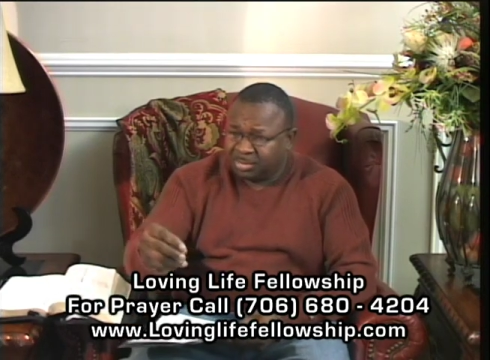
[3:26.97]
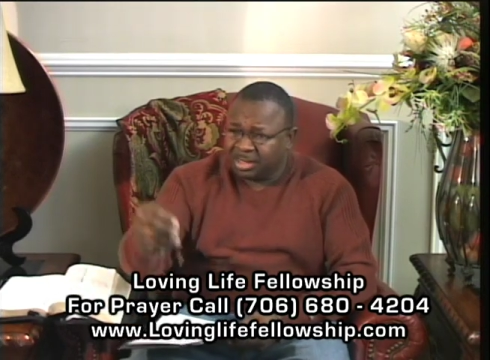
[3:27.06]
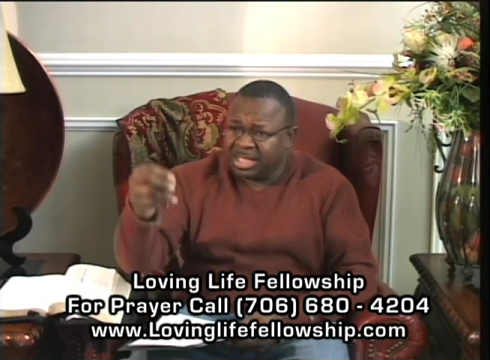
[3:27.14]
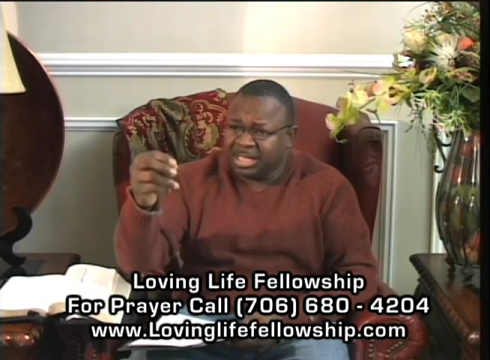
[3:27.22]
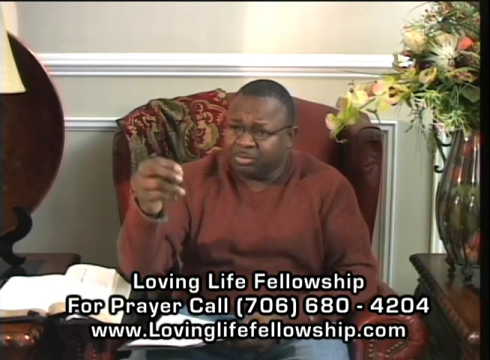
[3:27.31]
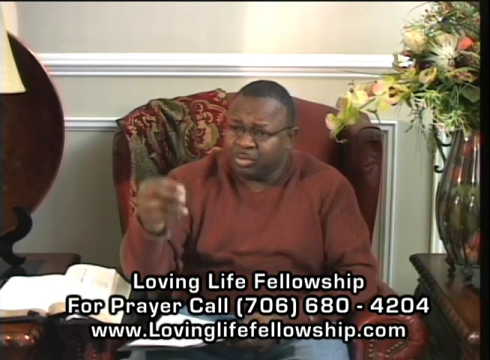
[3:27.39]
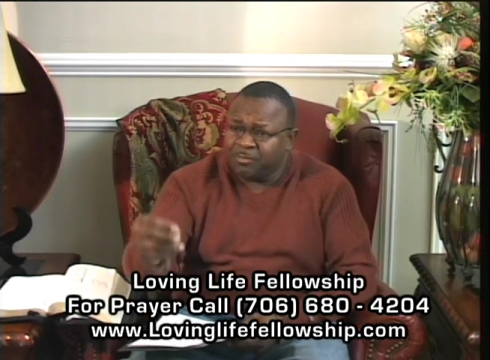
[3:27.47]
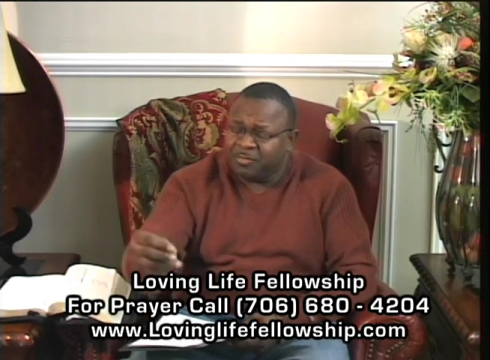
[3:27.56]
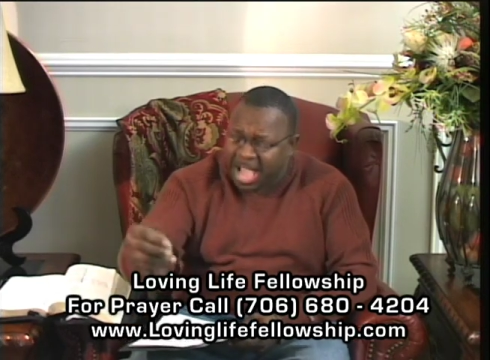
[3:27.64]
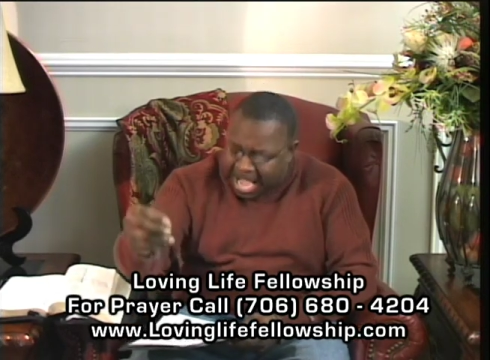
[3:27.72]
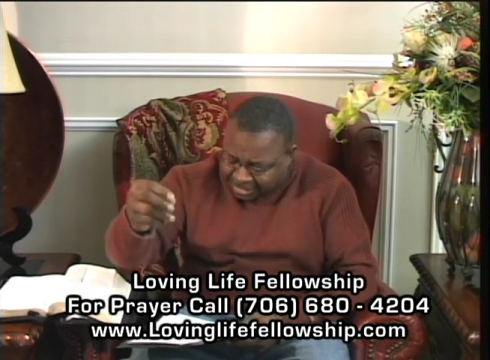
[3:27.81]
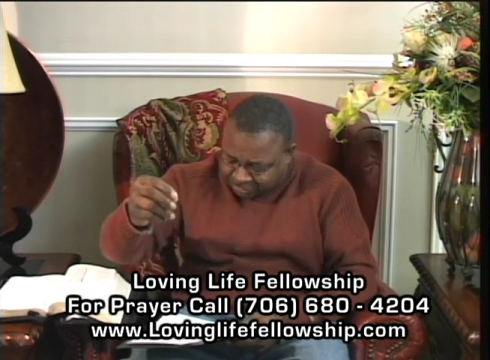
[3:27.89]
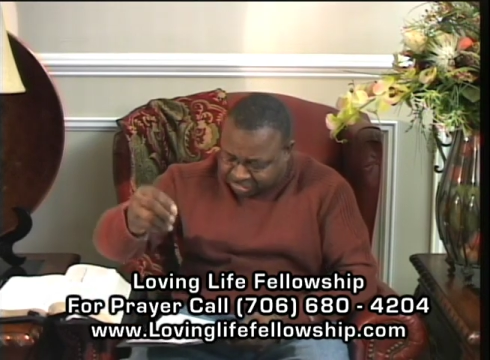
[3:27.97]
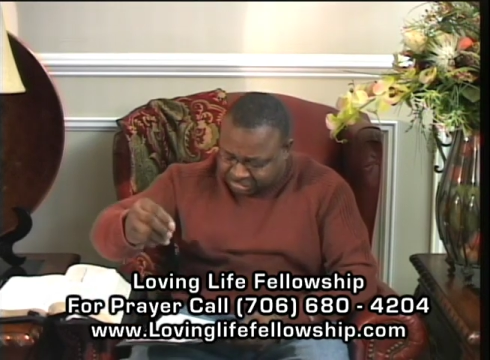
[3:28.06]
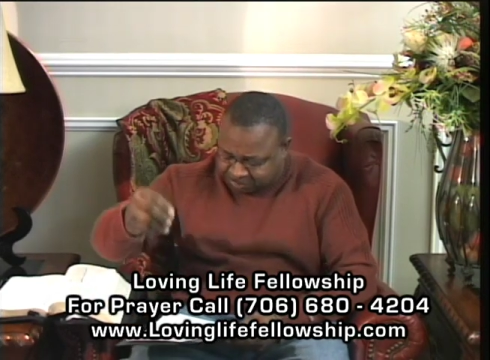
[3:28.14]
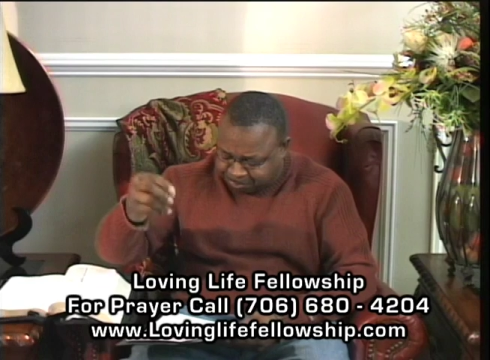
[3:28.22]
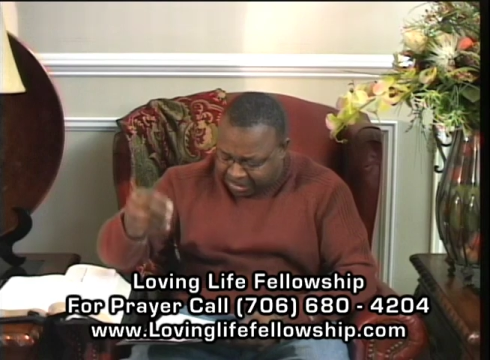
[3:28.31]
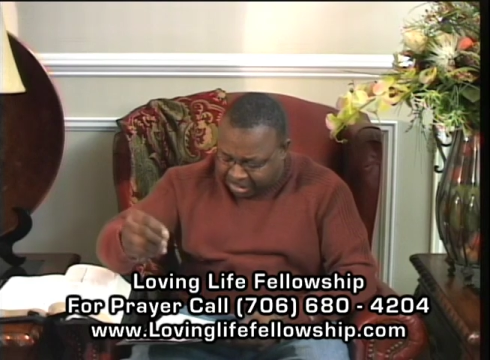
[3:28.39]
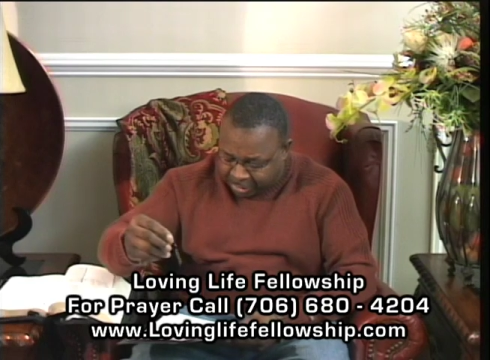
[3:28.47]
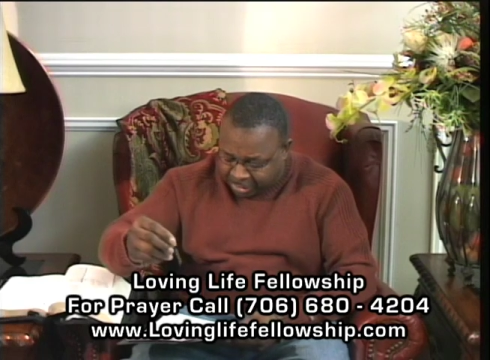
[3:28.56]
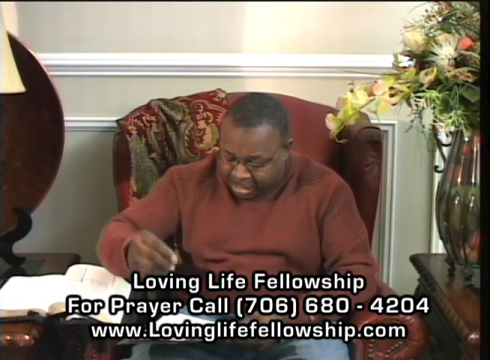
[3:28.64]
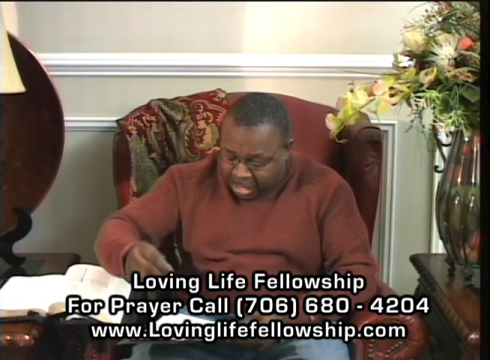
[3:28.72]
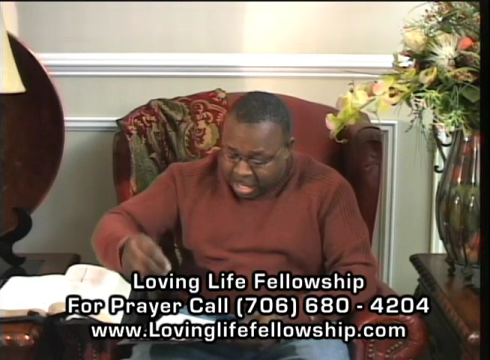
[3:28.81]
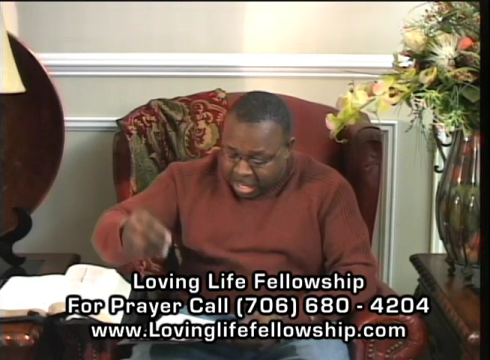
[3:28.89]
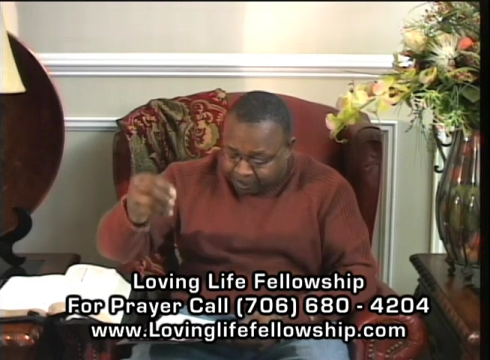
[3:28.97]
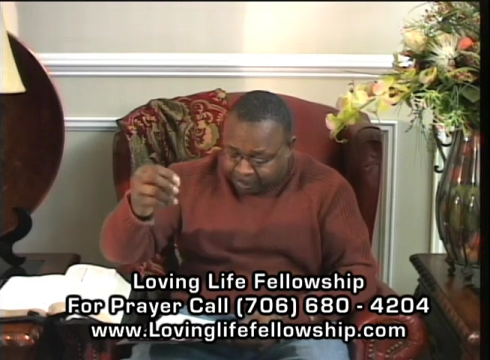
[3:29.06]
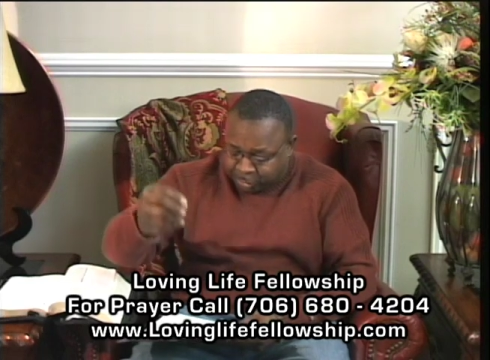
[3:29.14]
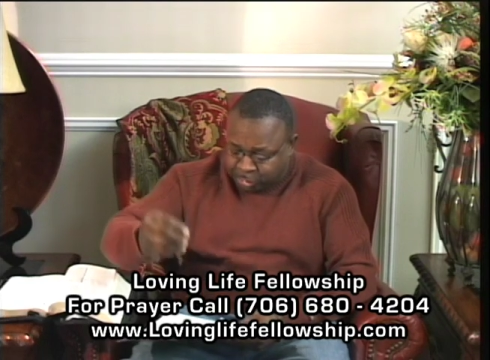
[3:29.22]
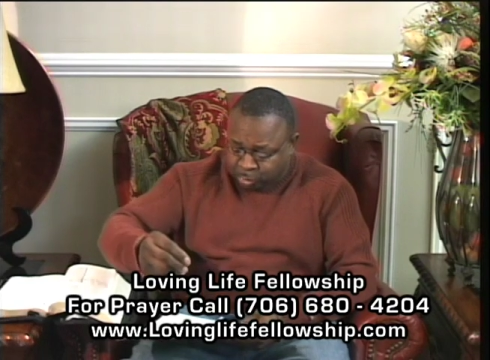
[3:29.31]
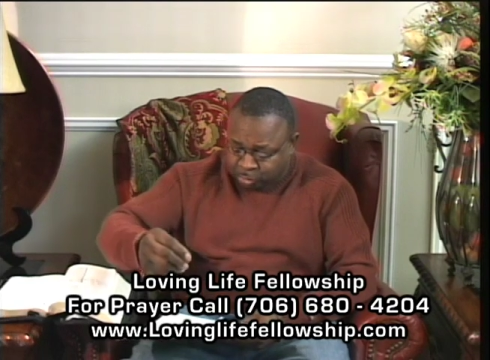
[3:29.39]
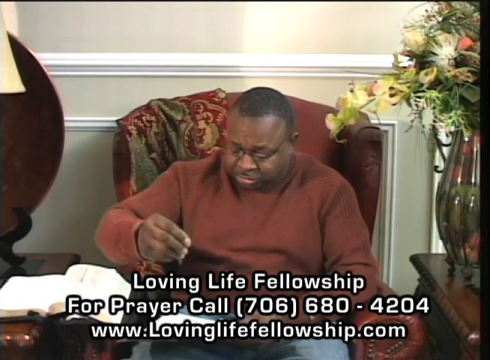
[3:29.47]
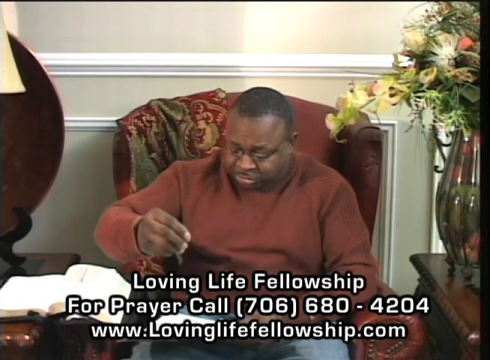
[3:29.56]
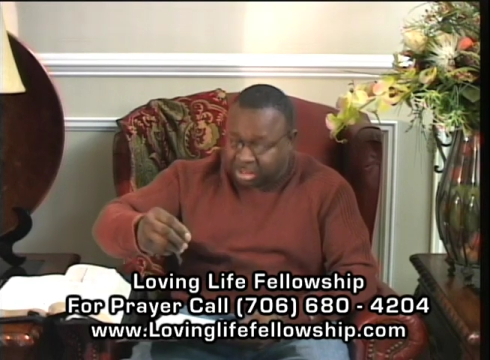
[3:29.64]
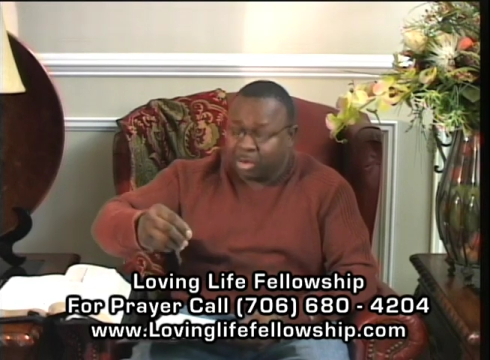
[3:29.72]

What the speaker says: it revives the spirit and produces